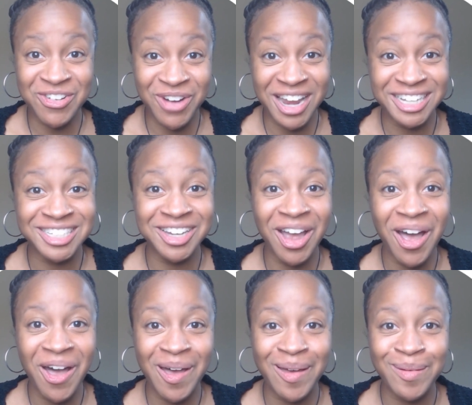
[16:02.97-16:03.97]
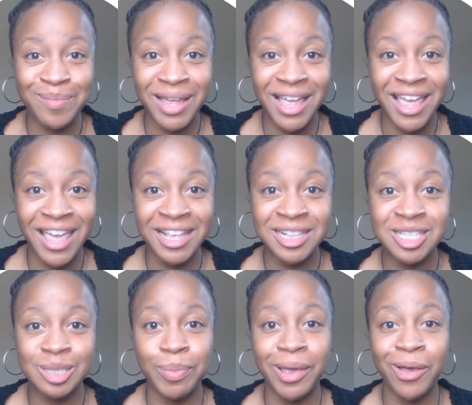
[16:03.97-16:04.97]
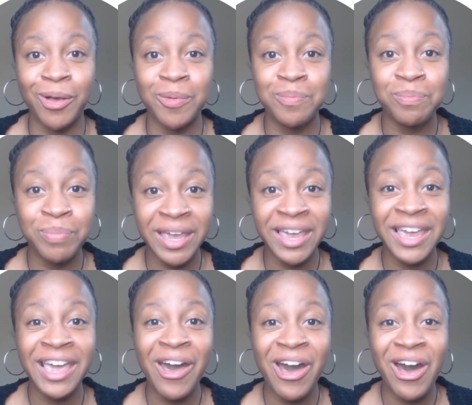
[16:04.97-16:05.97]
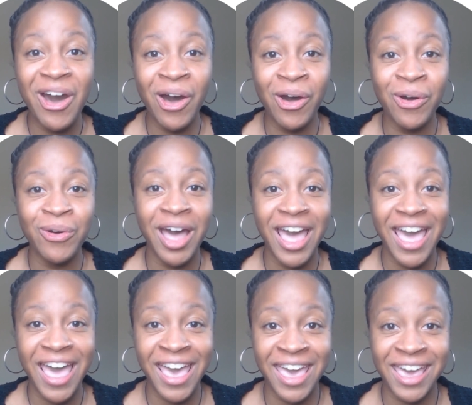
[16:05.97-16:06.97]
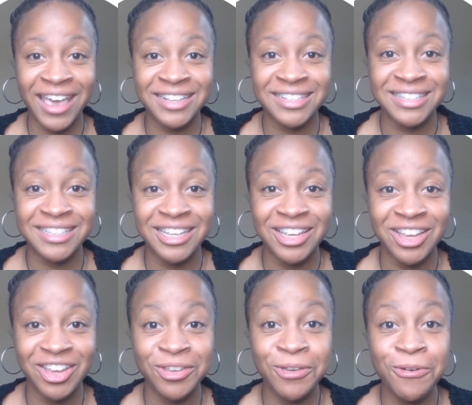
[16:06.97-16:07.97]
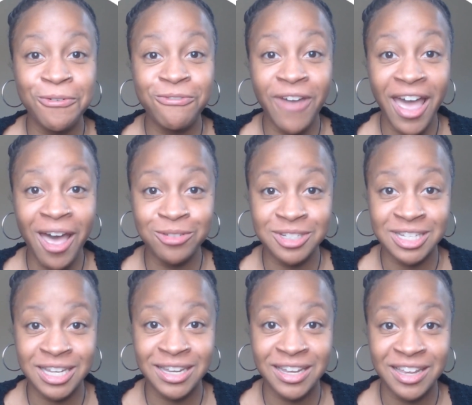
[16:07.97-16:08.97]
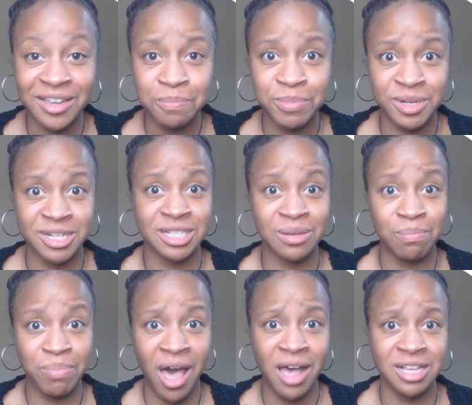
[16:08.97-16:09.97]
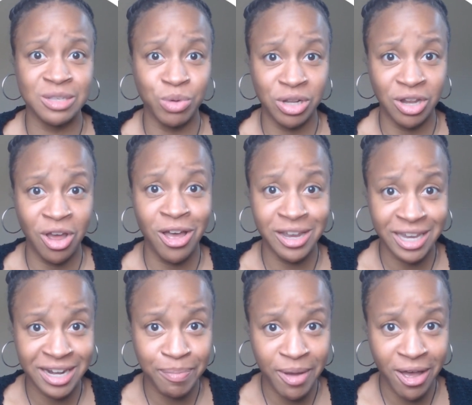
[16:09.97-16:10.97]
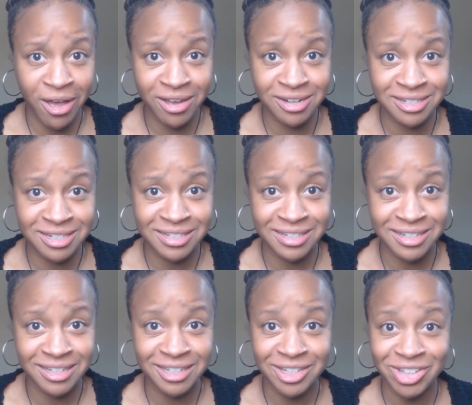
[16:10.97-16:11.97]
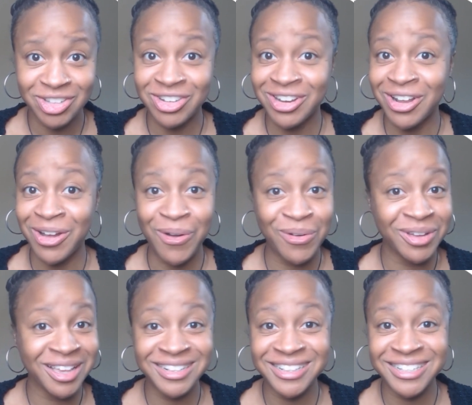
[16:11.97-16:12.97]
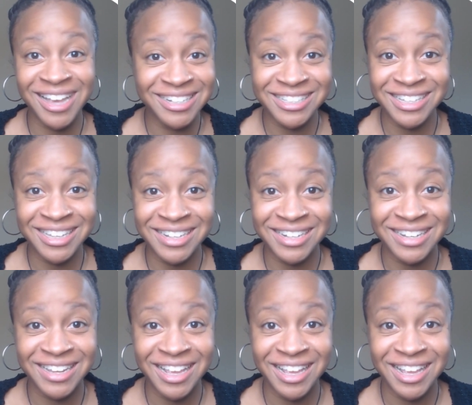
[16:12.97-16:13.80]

Great job. It's spelled B-O-X. You found it. But does a box belong in a pond? No, it doesn't.